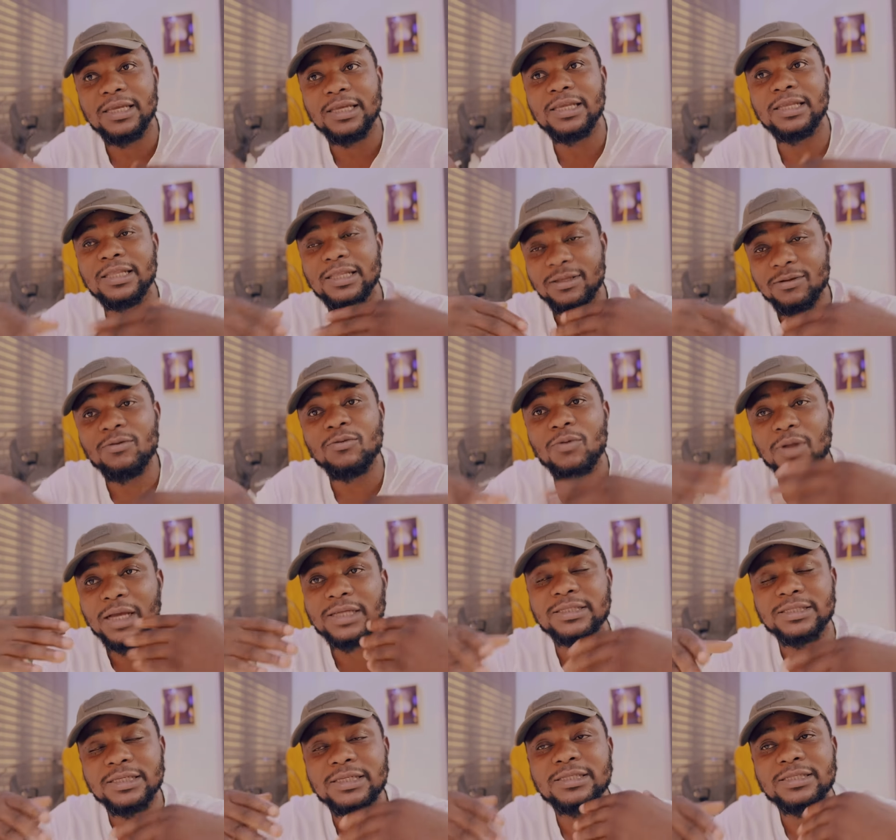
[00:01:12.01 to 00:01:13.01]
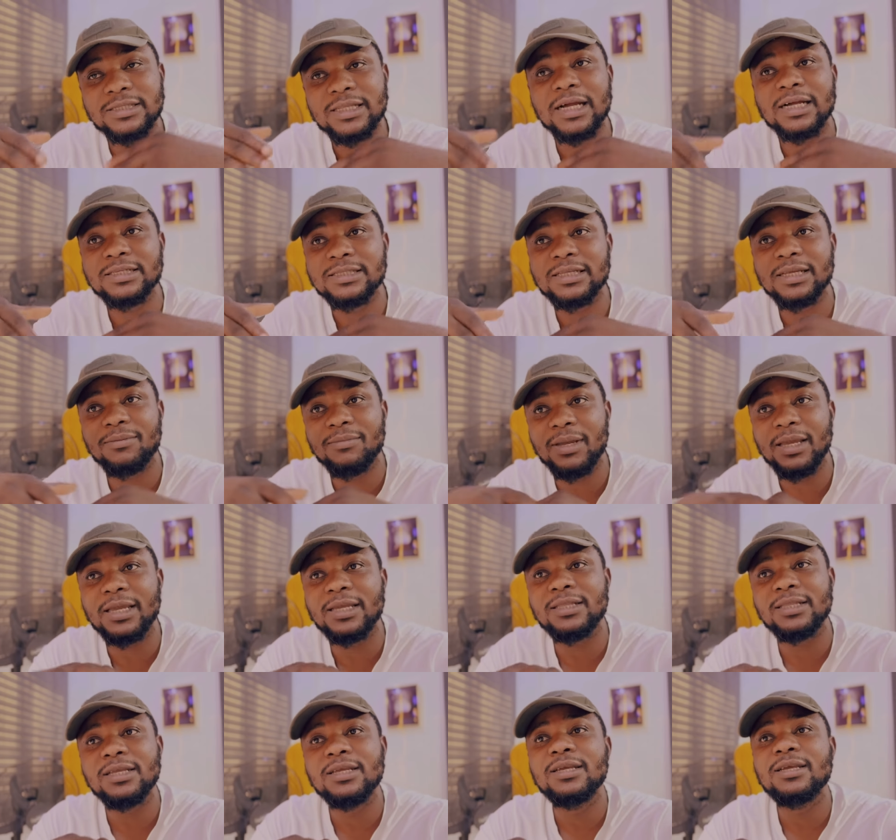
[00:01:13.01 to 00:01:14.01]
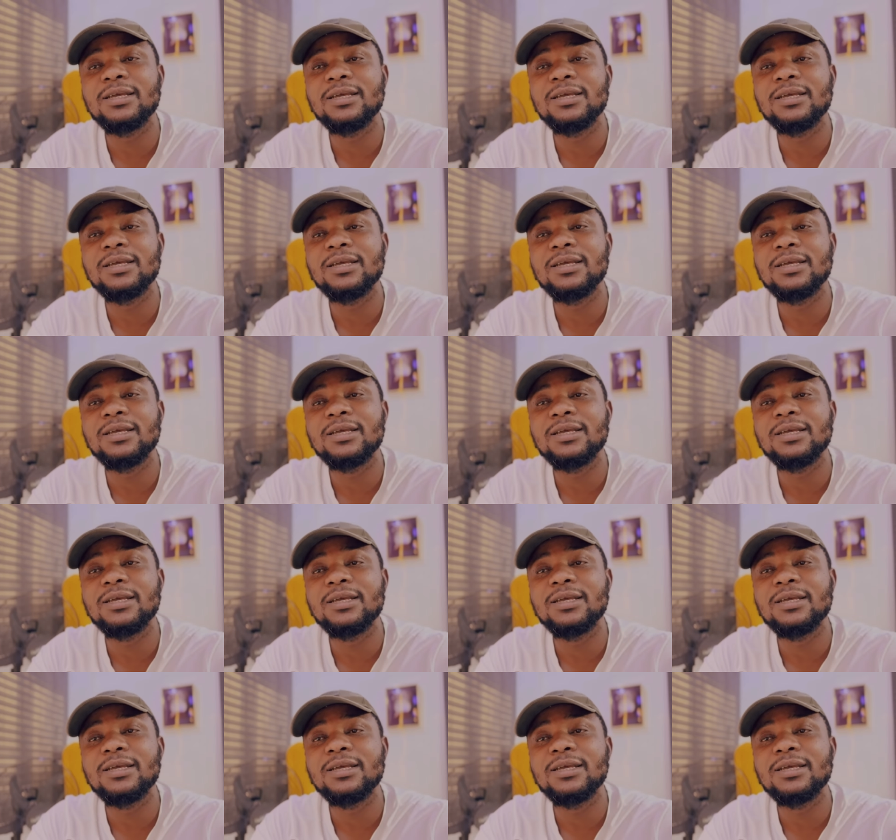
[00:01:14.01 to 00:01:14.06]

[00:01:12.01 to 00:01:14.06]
in we are still standing, man.